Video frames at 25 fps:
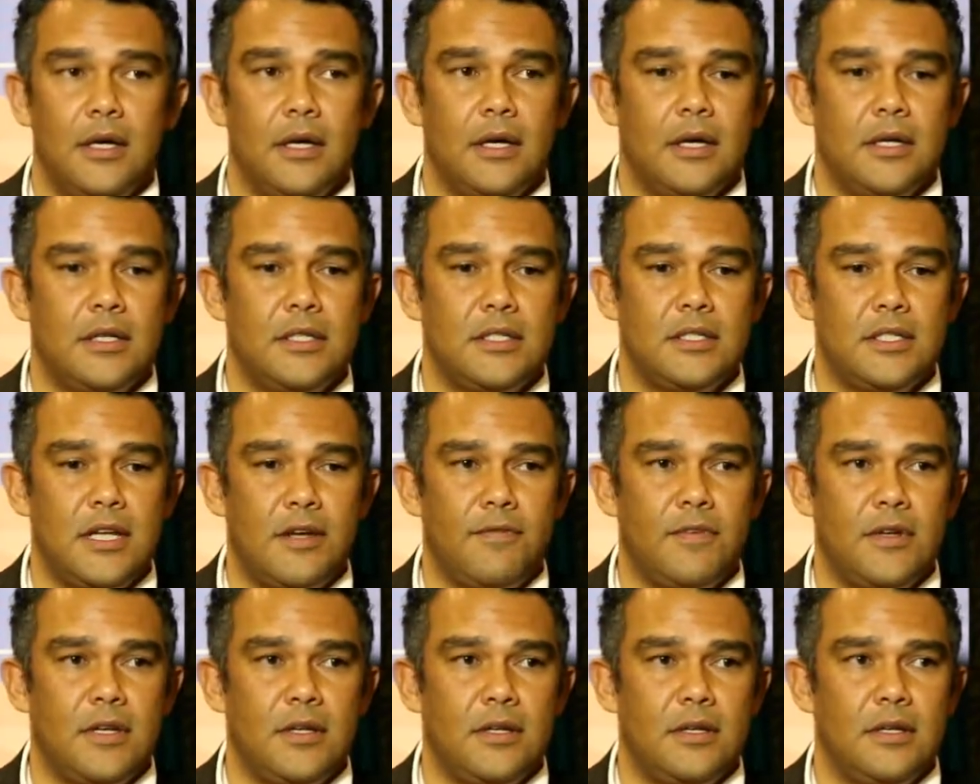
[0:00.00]
Uh,
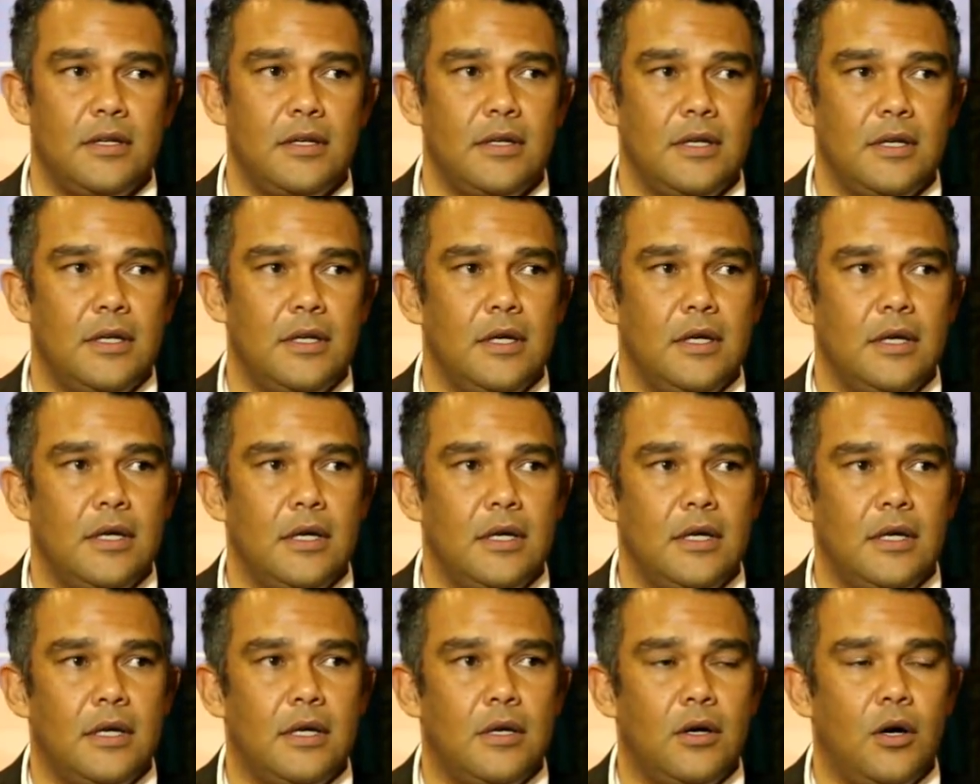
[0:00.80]
seven
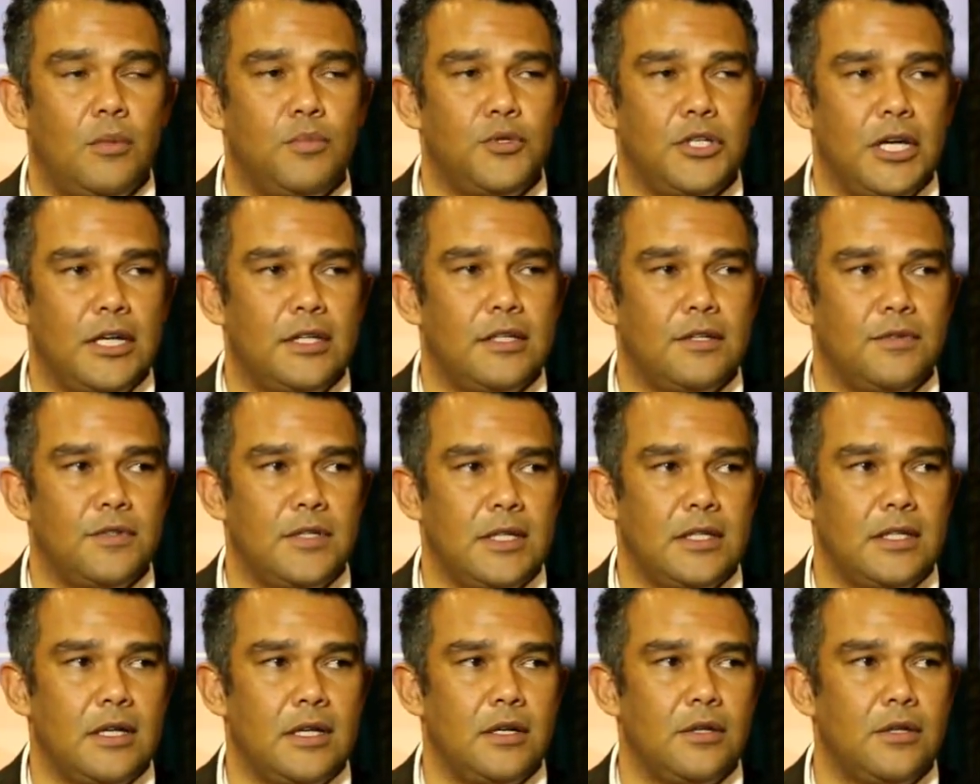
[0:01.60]
uh, objectives
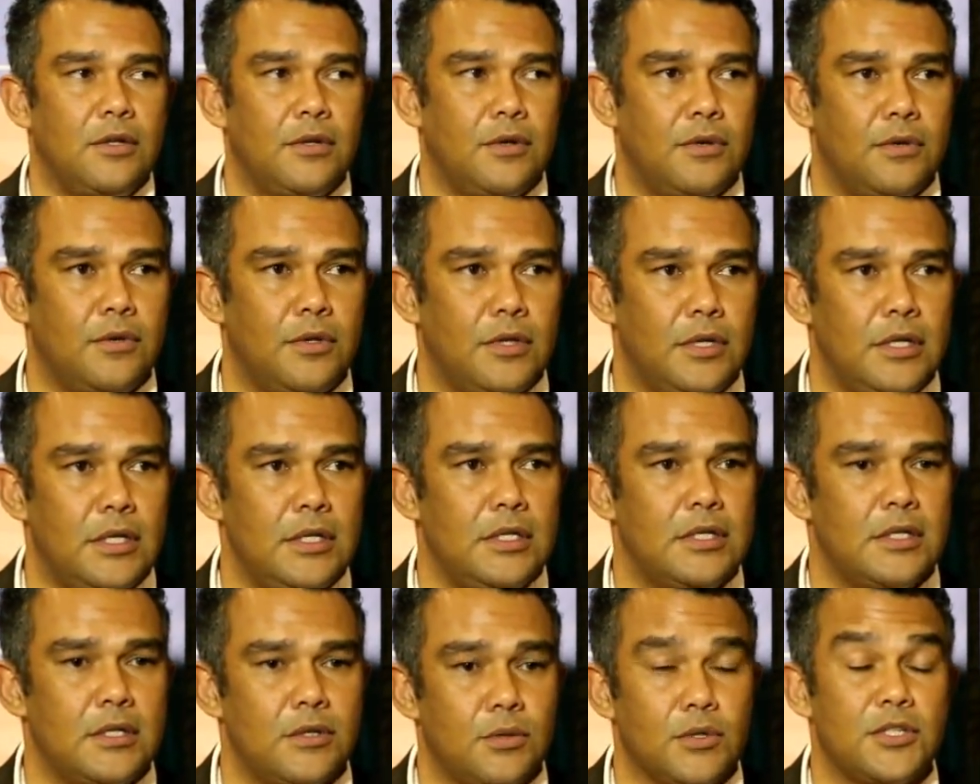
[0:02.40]
set out through
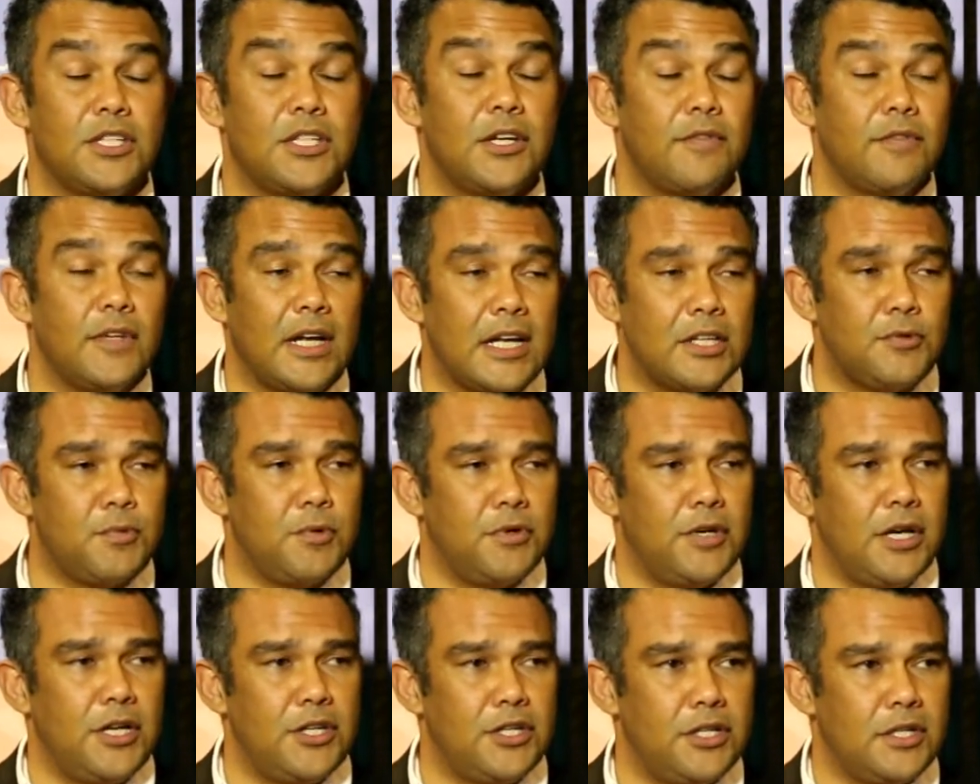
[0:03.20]
these, or seven
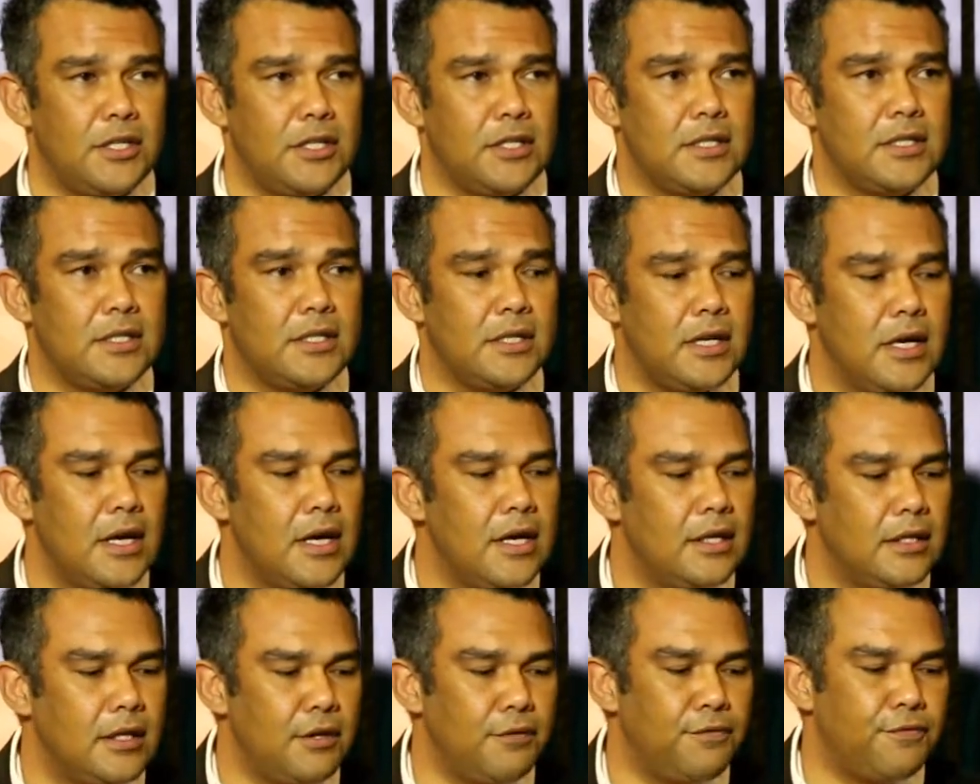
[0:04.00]
aspirations
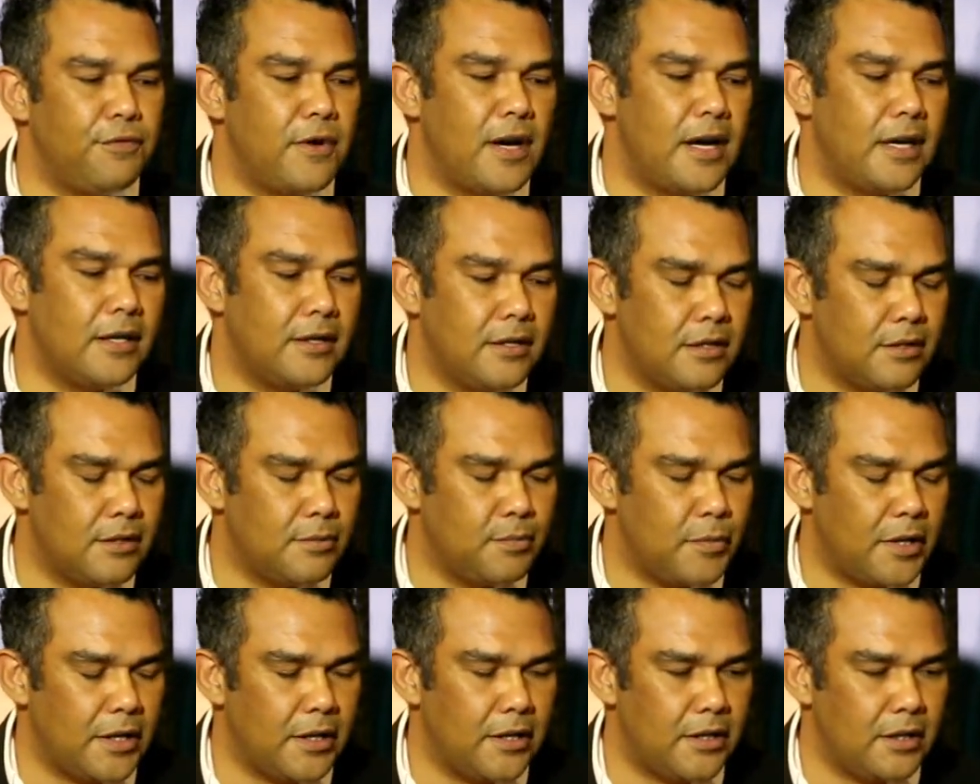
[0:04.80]

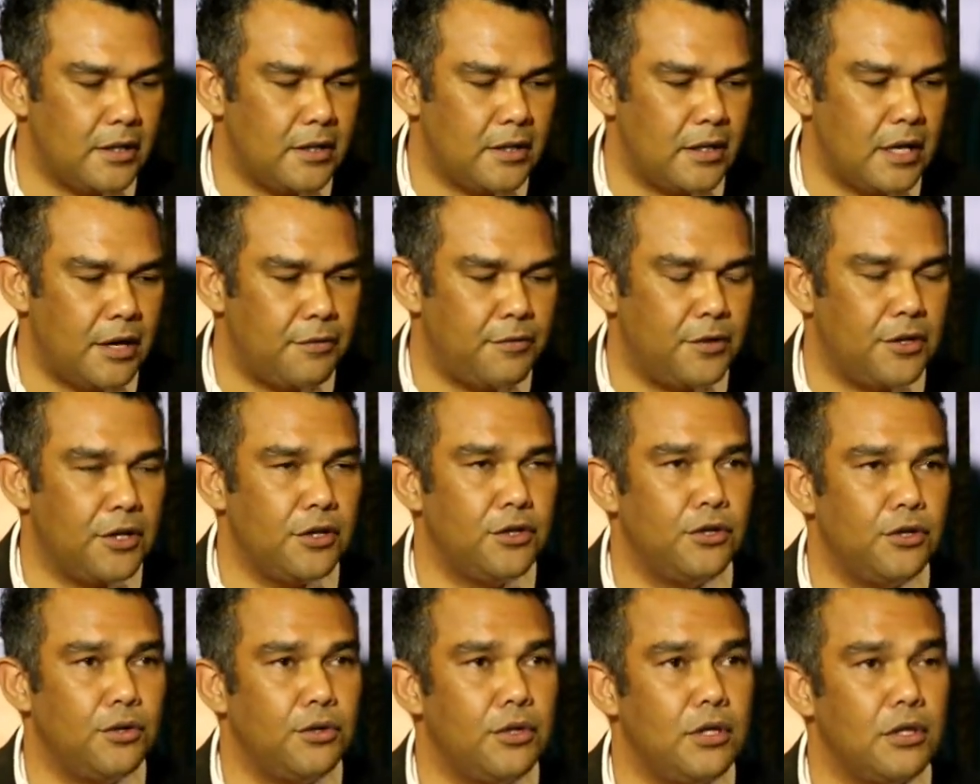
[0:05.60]
defined by the
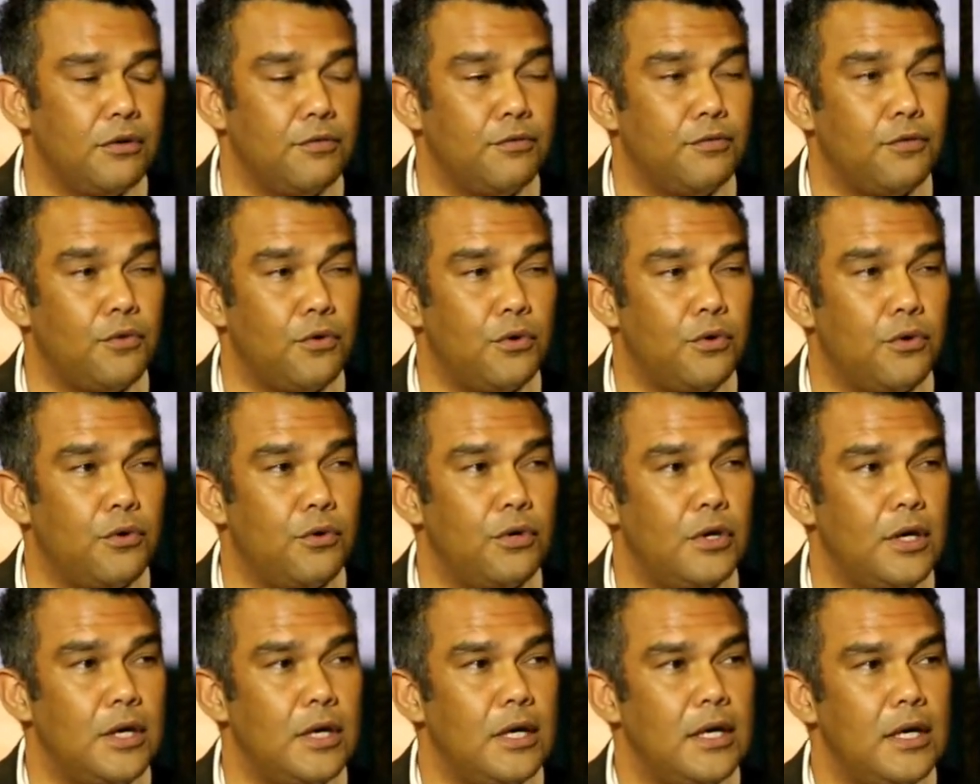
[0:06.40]
African Union
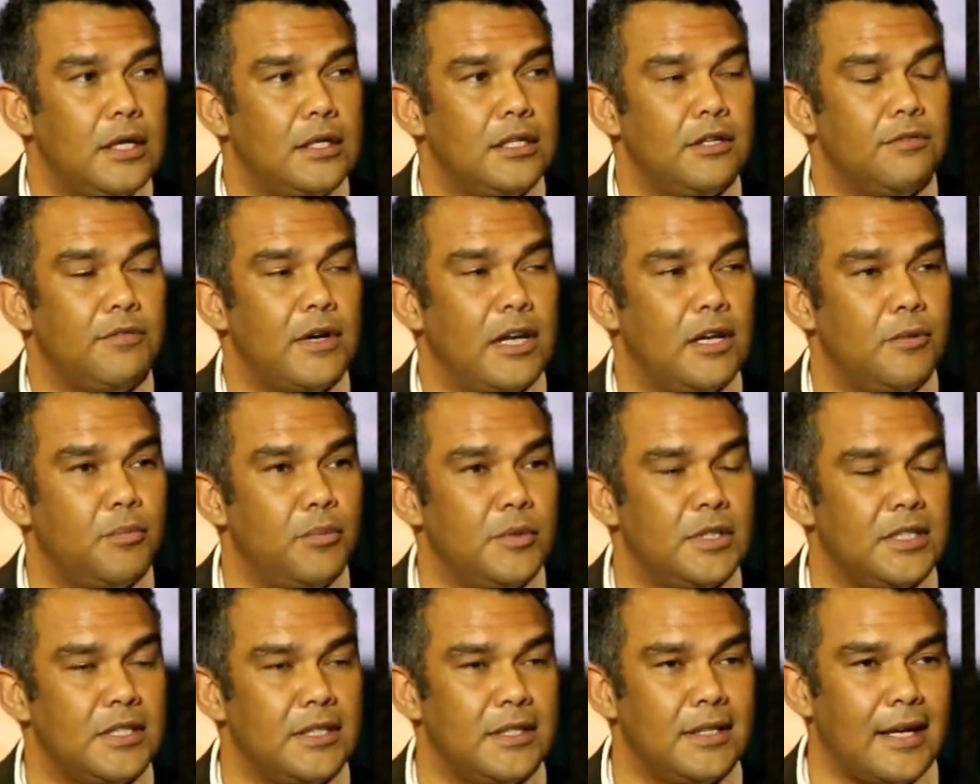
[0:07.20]
for
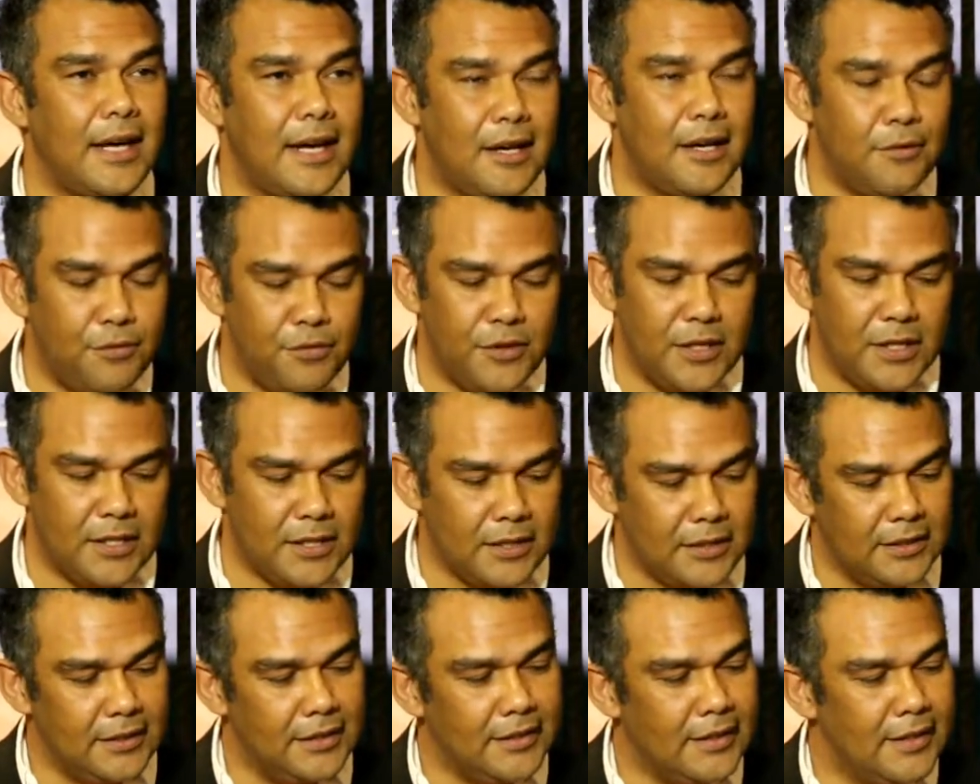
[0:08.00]
development in
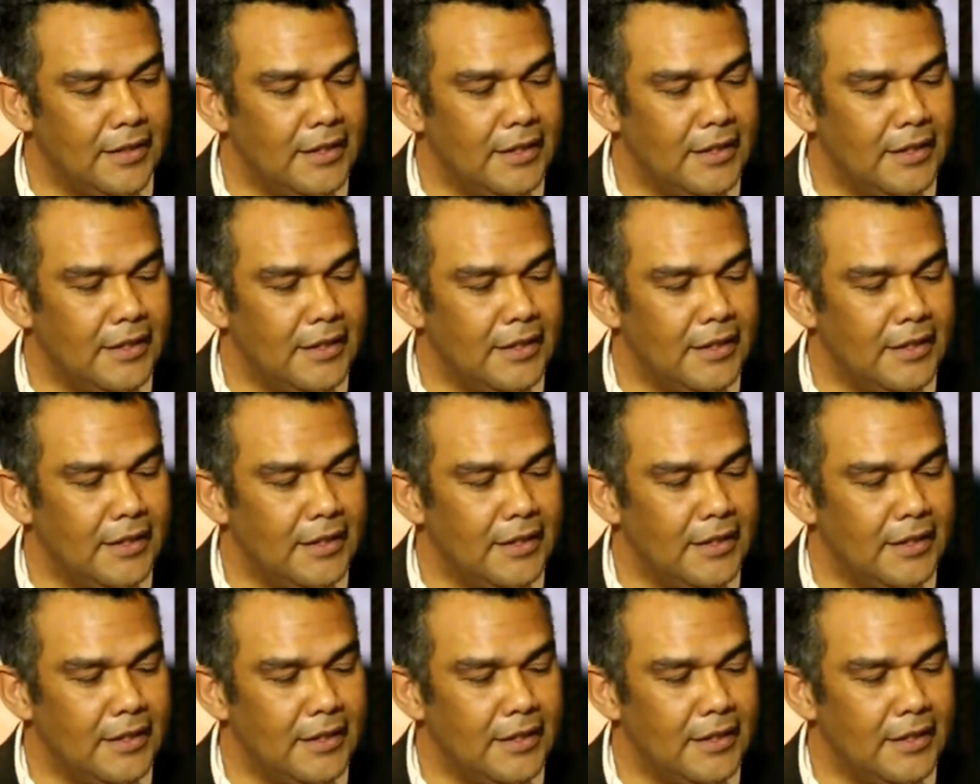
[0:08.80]
Africa.